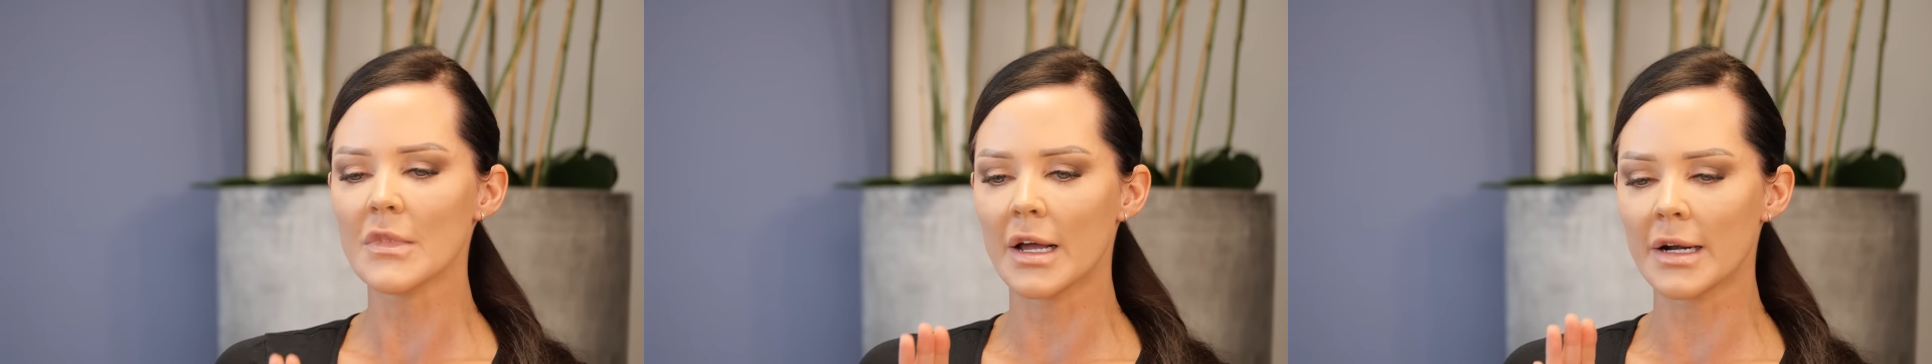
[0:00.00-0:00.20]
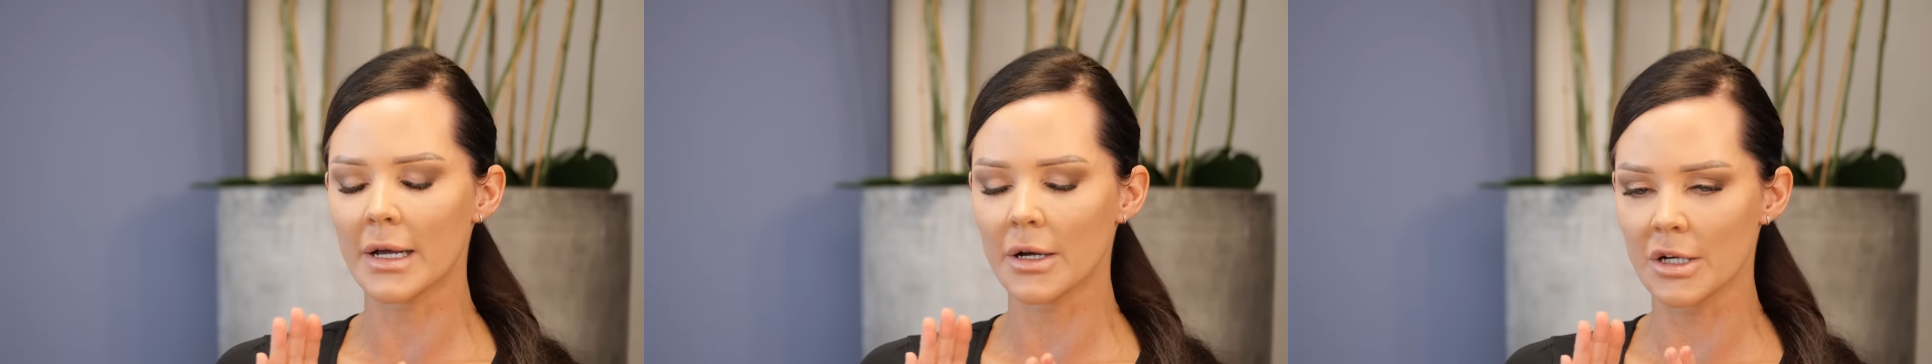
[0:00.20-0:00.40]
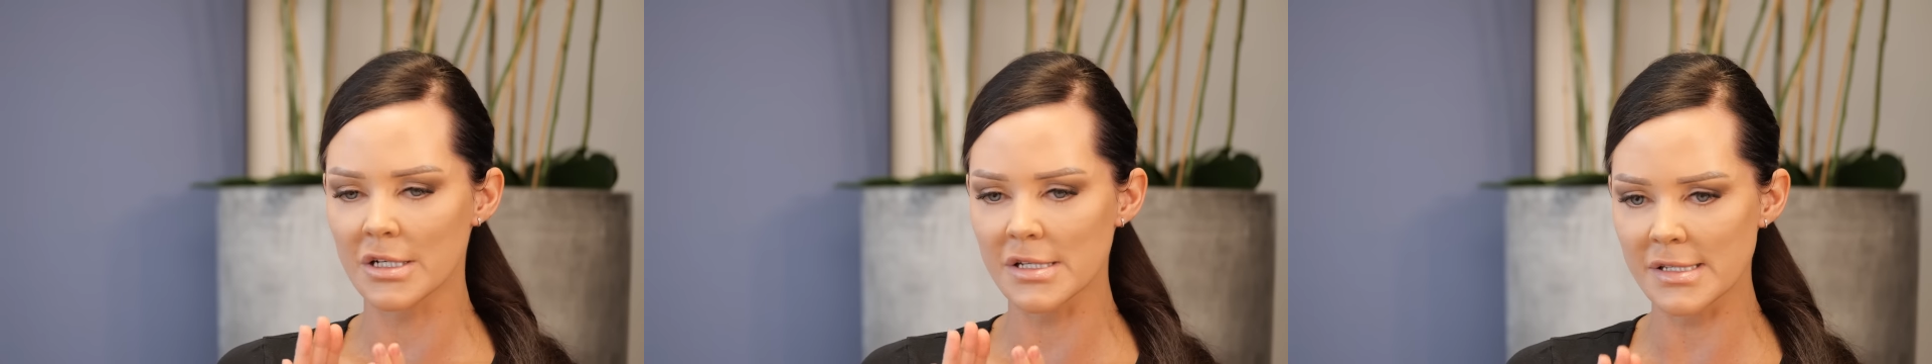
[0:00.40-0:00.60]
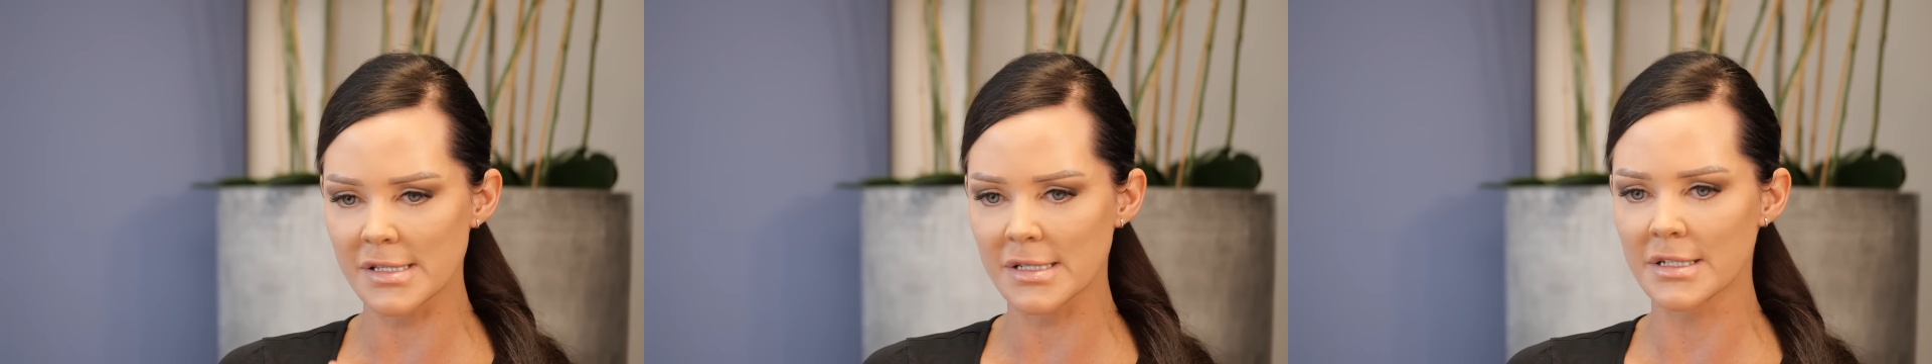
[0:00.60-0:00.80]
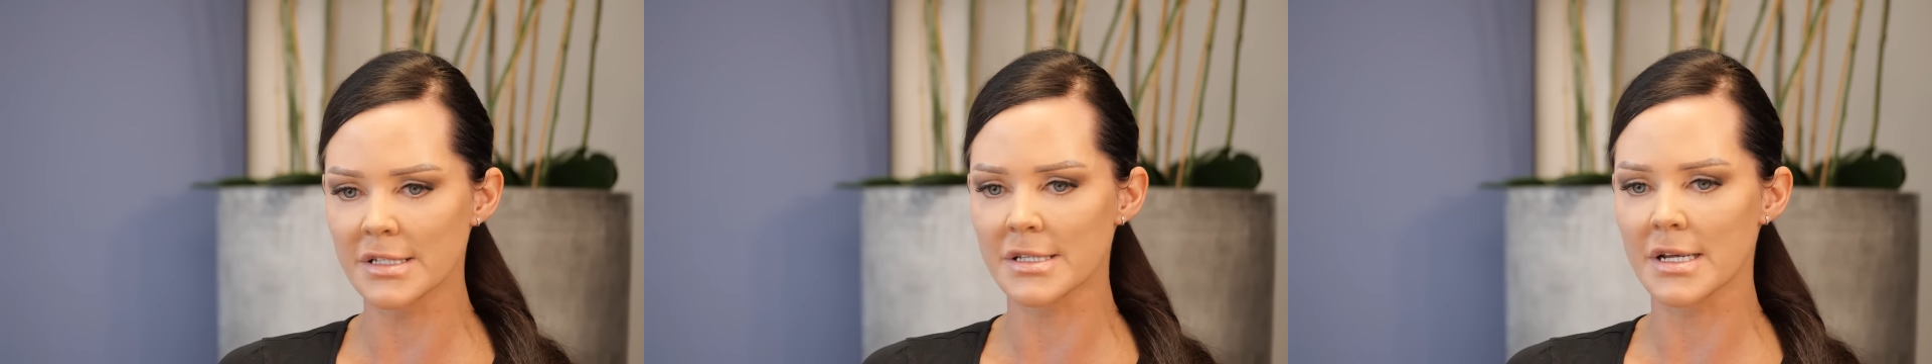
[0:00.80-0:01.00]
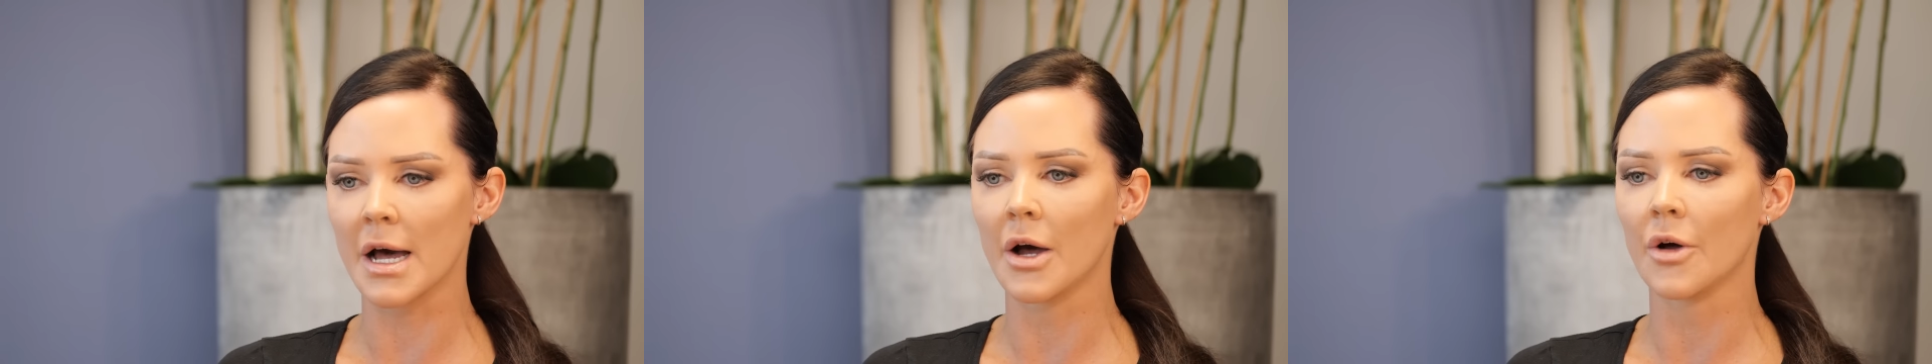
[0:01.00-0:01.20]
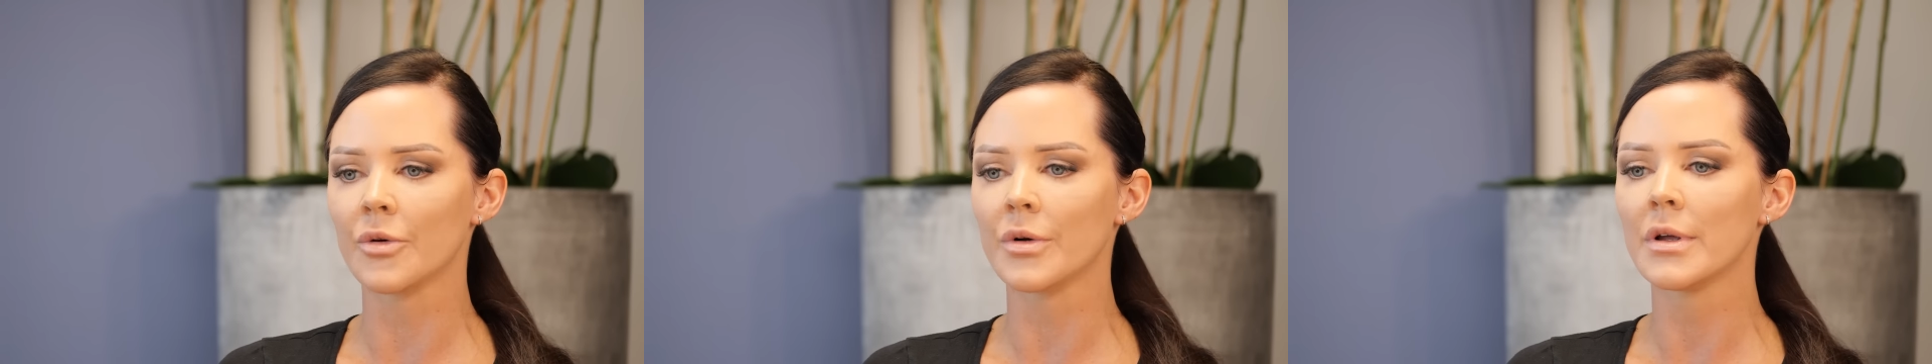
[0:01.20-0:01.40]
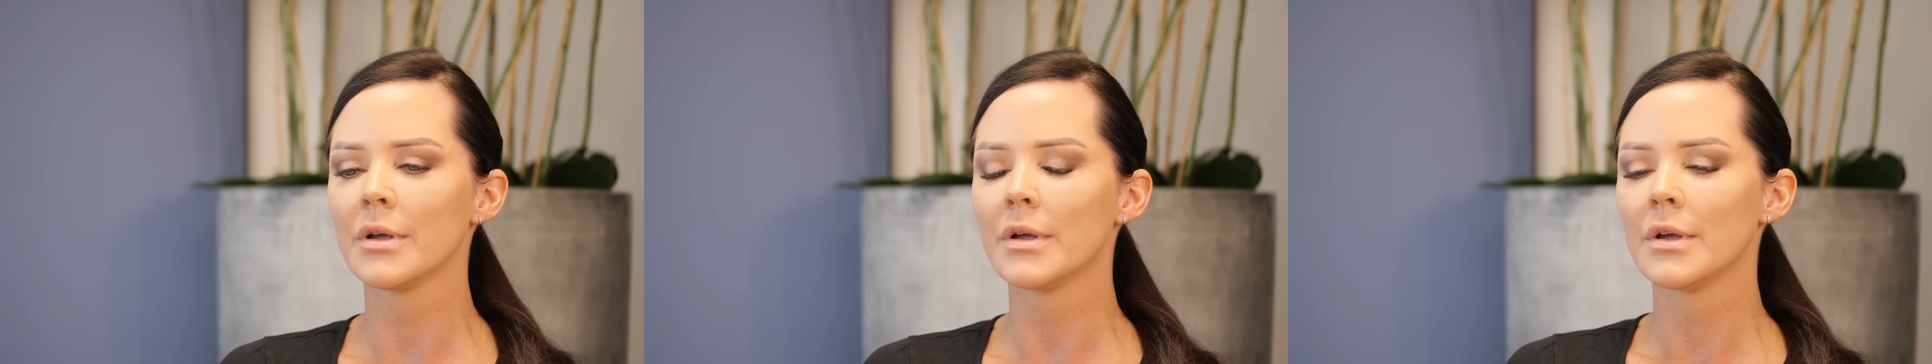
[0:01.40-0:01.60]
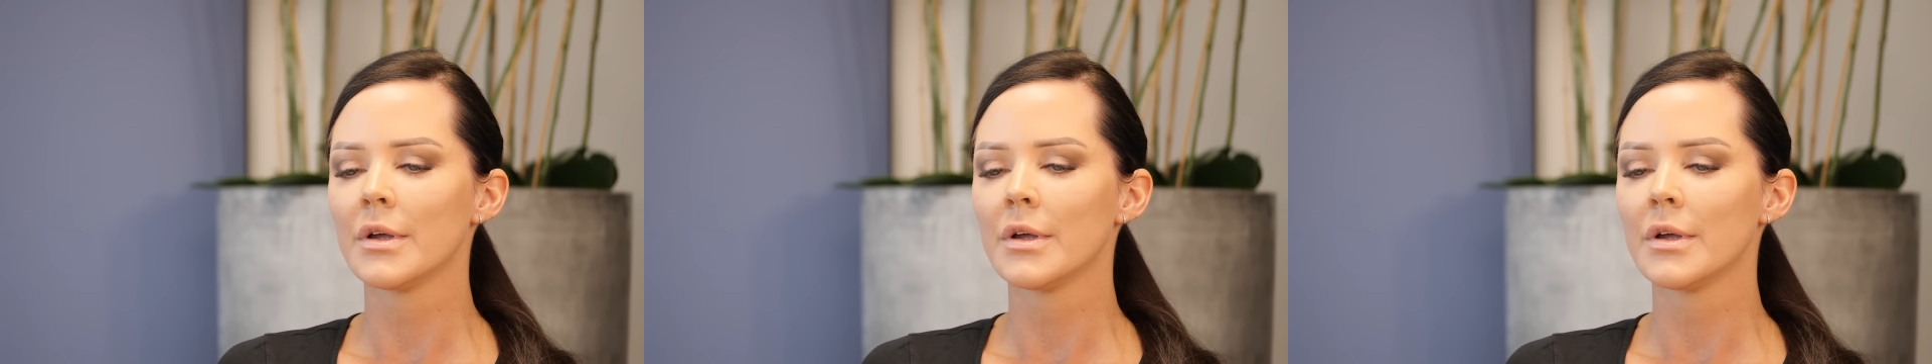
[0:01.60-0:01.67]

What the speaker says: and I'm gonna sit down